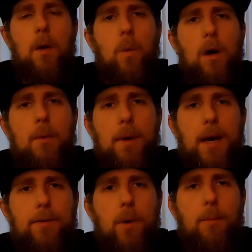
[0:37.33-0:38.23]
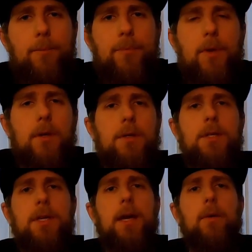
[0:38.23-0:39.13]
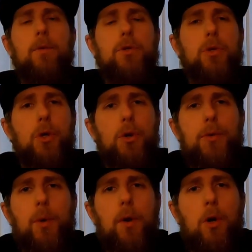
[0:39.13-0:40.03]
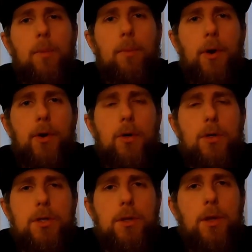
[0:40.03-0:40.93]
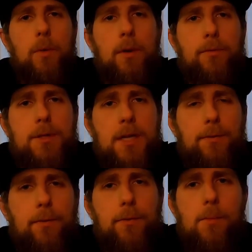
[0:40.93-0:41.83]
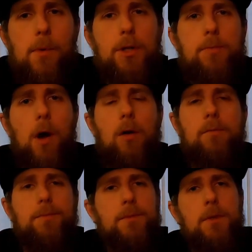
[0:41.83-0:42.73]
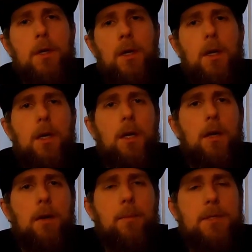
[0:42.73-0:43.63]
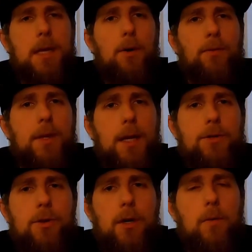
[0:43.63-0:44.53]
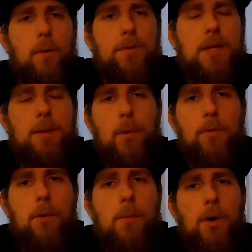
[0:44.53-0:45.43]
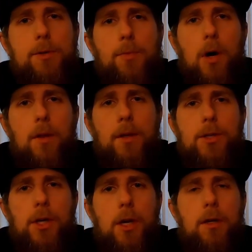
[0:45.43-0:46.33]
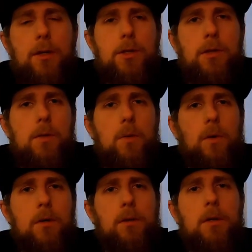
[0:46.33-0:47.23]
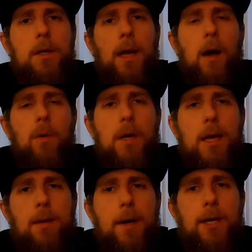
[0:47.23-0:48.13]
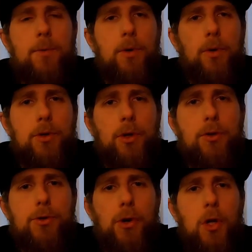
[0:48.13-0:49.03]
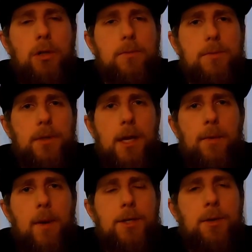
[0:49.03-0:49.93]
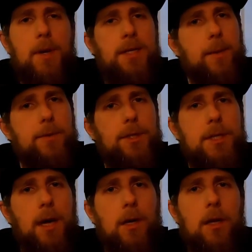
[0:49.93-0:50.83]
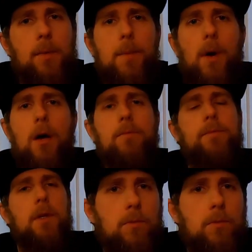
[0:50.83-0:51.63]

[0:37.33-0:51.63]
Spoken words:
Welcome back everyone. Today we're just going to go through a couple of products that we've received from Funk Motorsport. Myself in the Astra, we've teamed up with Funk Motorsport this year to get our heat management under control, keep the engine bay temperatures down a little bit more,